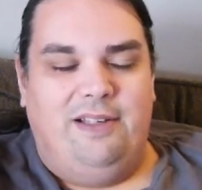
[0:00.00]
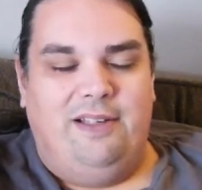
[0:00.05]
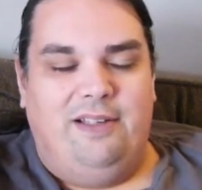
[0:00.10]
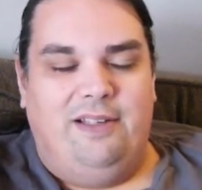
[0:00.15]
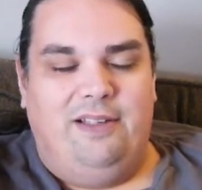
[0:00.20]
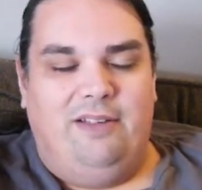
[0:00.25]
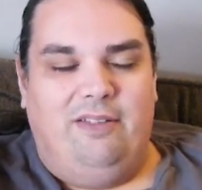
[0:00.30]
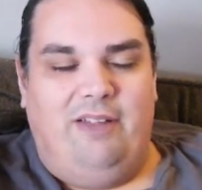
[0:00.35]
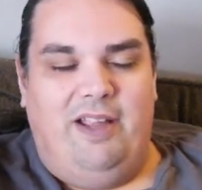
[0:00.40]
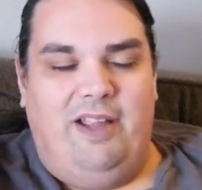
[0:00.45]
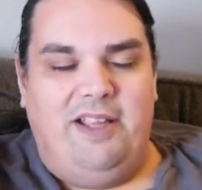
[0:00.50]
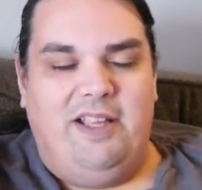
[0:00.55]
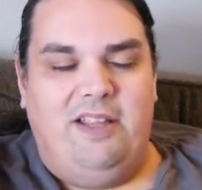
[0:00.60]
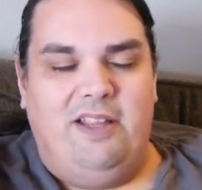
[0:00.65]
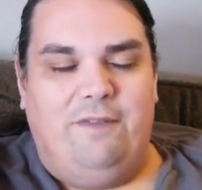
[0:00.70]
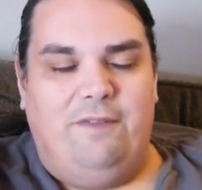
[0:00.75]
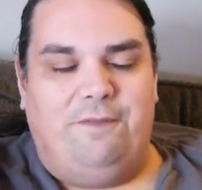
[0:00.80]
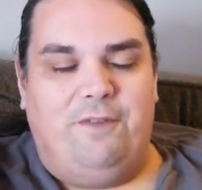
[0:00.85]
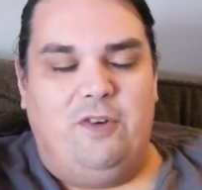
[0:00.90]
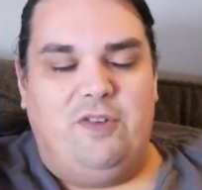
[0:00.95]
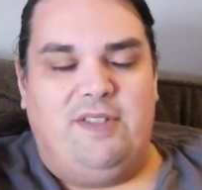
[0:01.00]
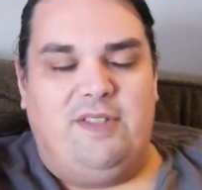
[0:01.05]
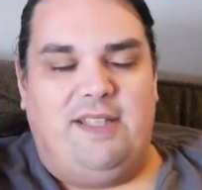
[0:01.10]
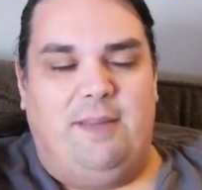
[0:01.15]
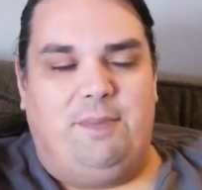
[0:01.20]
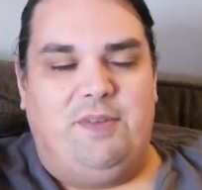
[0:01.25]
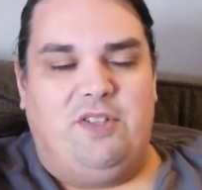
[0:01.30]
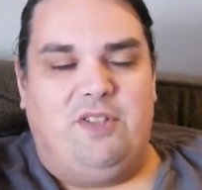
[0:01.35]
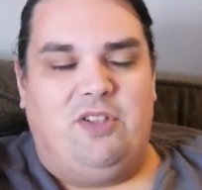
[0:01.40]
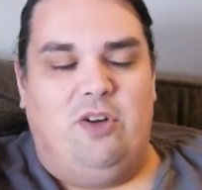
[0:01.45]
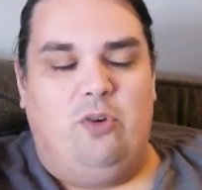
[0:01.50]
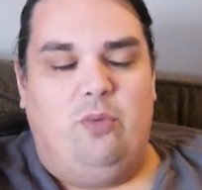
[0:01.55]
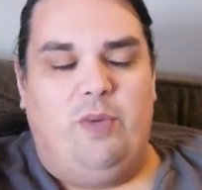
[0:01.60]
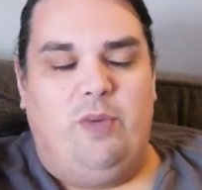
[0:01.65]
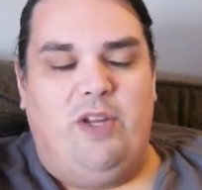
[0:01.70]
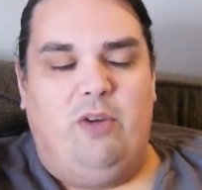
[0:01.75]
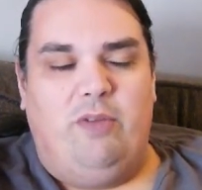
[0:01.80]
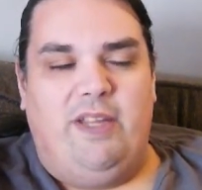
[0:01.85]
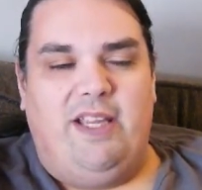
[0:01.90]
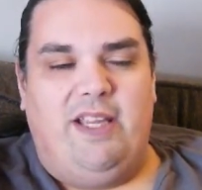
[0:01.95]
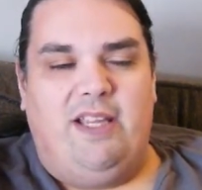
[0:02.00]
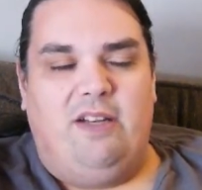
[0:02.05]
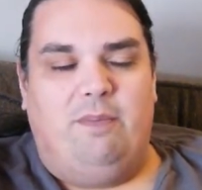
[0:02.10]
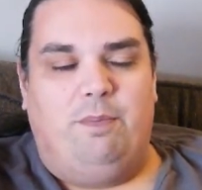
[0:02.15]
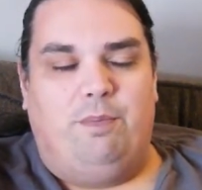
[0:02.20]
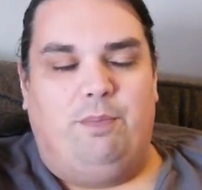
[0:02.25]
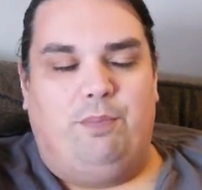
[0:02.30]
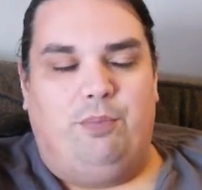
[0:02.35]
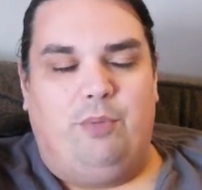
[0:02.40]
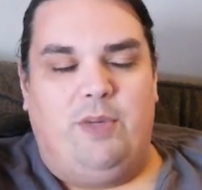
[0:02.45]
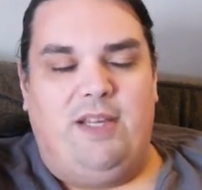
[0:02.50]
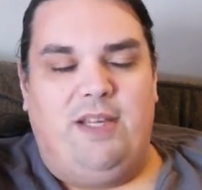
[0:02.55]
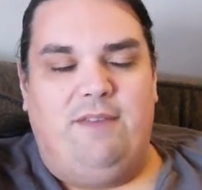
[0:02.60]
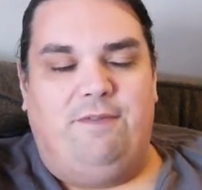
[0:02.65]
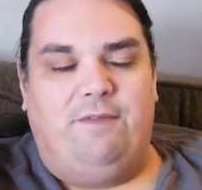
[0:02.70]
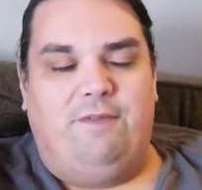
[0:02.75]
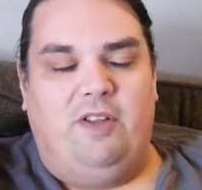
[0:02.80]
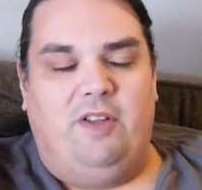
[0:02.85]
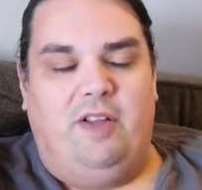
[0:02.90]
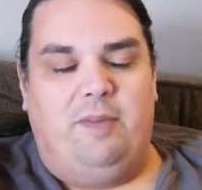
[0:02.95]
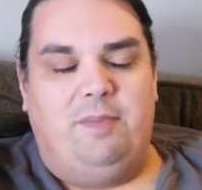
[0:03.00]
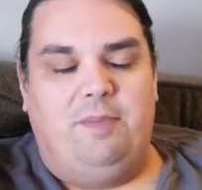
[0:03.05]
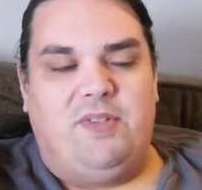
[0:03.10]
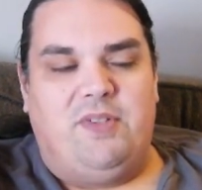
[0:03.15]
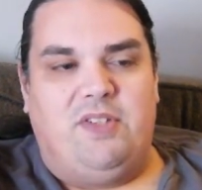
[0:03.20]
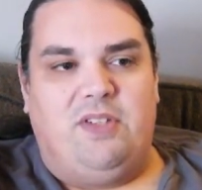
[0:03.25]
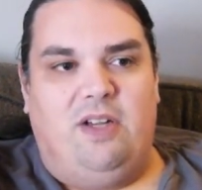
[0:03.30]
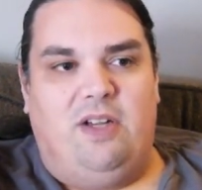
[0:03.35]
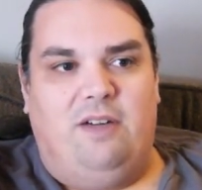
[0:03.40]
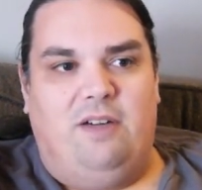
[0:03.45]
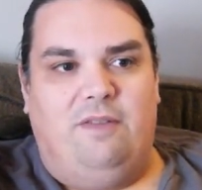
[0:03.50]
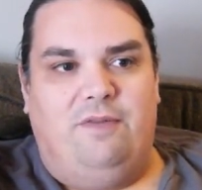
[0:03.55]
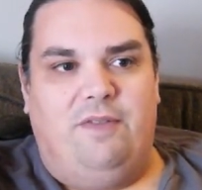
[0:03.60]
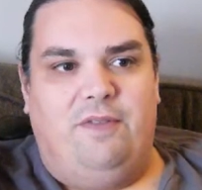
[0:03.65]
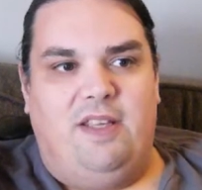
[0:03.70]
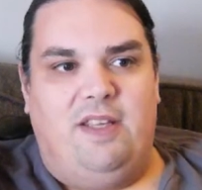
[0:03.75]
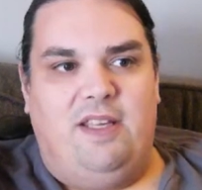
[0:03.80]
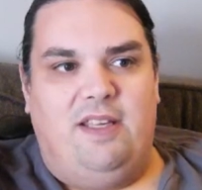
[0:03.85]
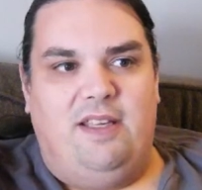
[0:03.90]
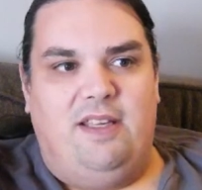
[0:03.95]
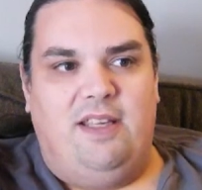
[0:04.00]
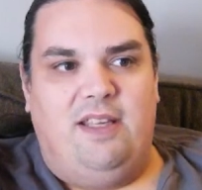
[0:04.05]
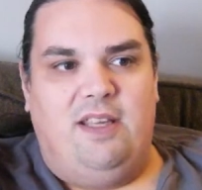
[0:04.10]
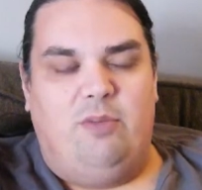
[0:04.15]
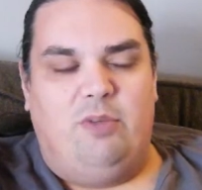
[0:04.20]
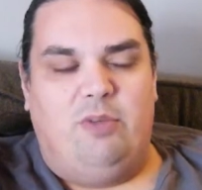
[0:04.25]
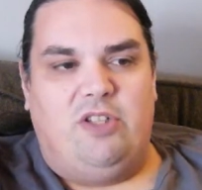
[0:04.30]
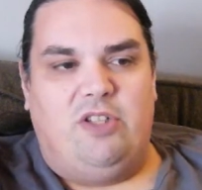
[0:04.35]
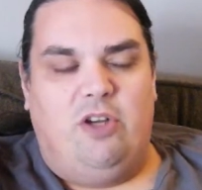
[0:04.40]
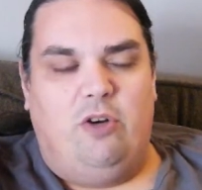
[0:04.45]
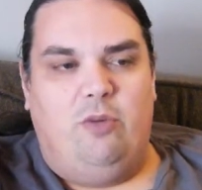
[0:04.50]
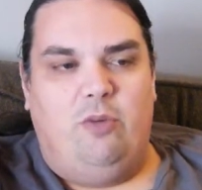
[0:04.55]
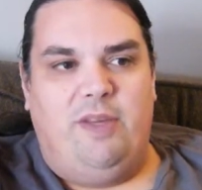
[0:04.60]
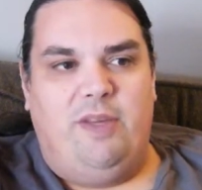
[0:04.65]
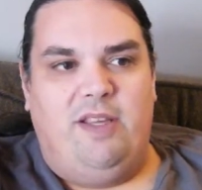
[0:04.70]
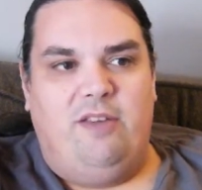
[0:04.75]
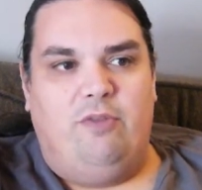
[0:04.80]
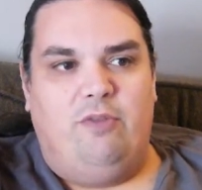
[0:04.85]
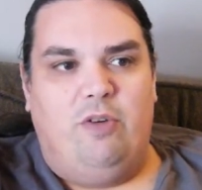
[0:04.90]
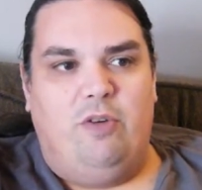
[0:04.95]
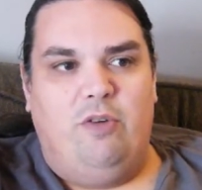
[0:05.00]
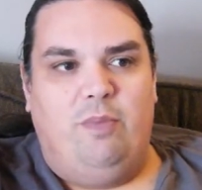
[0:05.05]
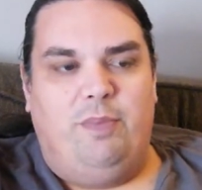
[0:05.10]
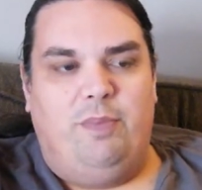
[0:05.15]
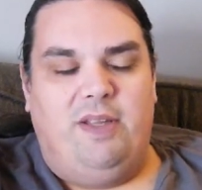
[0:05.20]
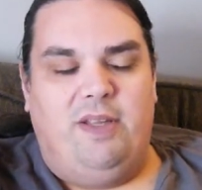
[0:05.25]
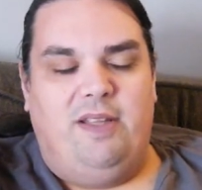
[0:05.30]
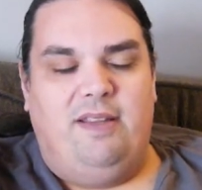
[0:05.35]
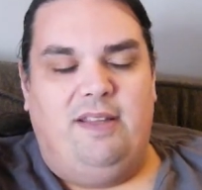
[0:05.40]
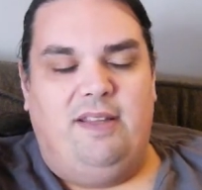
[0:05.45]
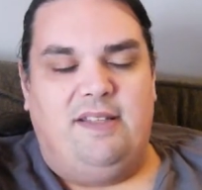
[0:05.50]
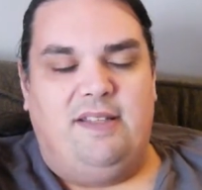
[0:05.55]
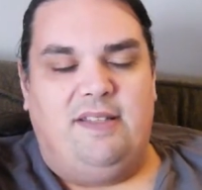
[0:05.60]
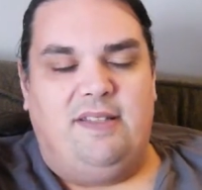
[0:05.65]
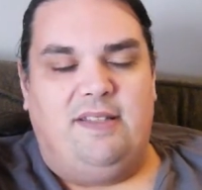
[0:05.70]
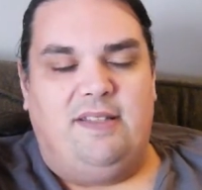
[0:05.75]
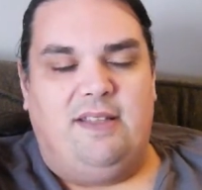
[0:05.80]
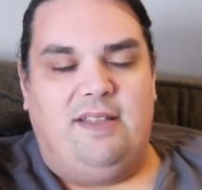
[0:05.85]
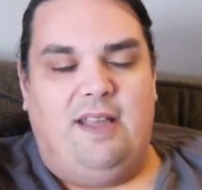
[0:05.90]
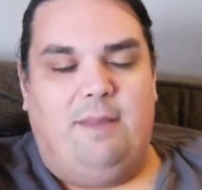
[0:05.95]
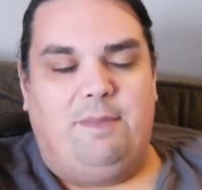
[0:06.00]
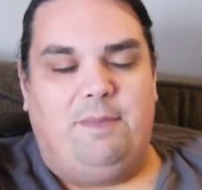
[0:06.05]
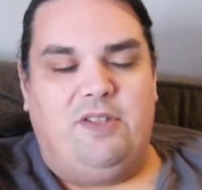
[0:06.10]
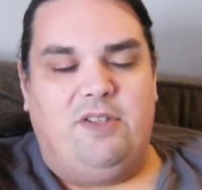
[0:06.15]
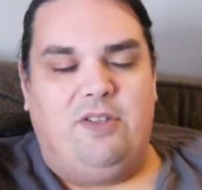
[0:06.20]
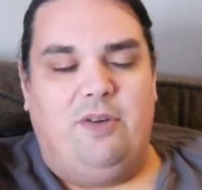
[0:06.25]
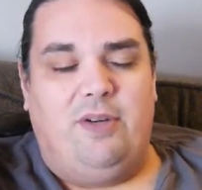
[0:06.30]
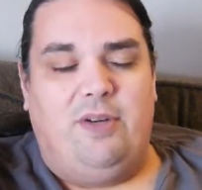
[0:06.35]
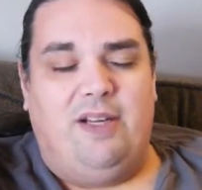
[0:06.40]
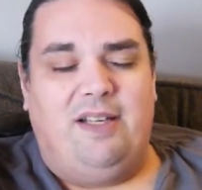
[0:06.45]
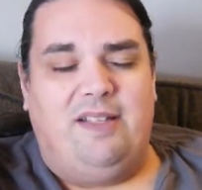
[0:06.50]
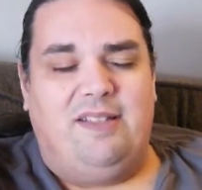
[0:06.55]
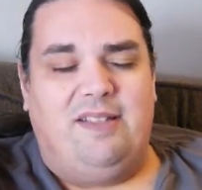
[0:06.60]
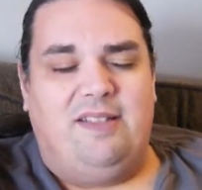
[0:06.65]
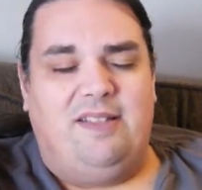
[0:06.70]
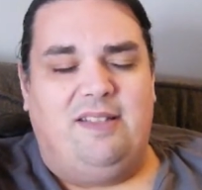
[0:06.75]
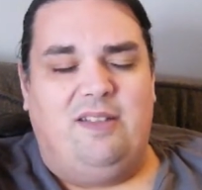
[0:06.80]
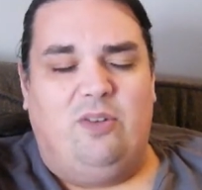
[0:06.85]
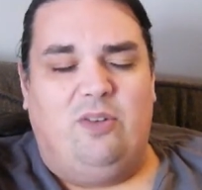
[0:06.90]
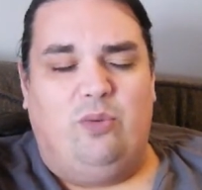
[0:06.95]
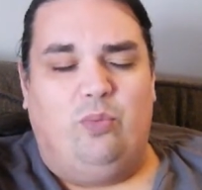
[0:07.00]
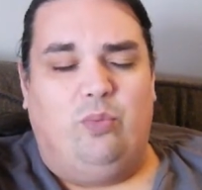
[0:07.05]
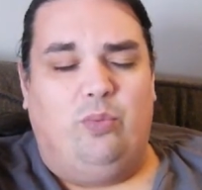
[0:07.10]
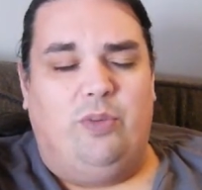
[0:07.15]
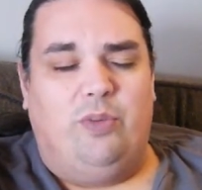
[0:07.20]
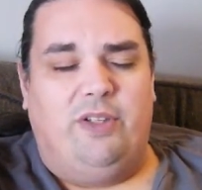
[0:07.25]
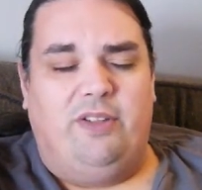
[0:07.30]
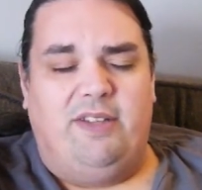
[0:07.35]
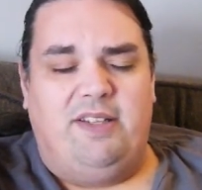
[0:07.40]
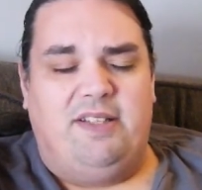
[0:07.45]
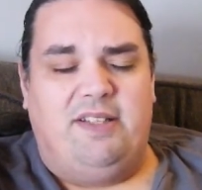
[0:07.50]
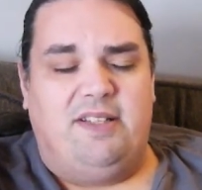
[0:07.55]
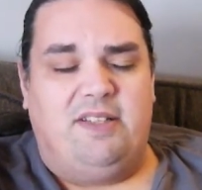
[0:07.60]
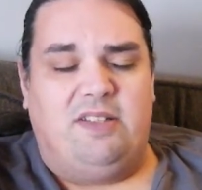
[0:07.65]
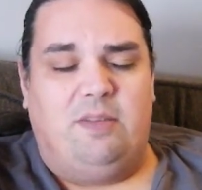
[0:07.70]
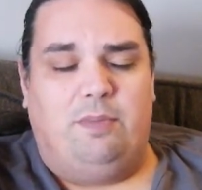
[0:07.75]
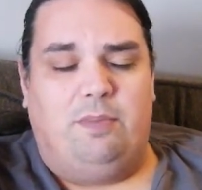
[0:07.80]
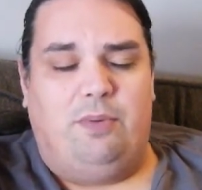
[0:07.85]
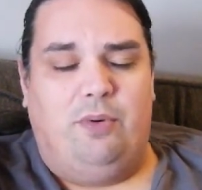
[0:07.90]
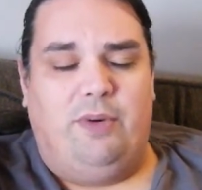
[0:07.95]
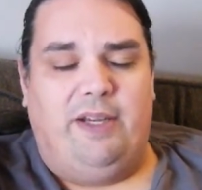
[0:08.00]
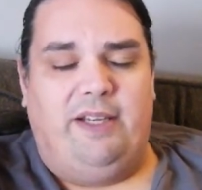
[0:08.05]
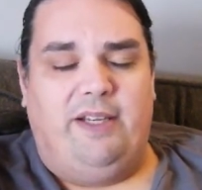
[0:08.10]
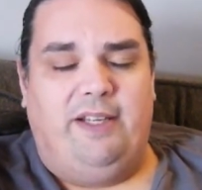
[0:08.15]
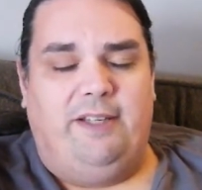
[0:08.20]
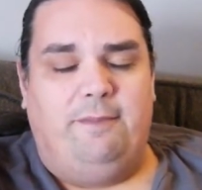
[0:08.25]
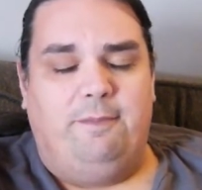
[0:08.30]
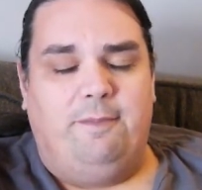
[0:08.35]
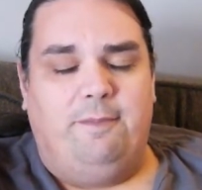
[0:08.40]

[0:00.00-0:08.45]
like in the first episode, we only get a brief glimpse of the Iwatobi group in this episode, and it's still really disappointing.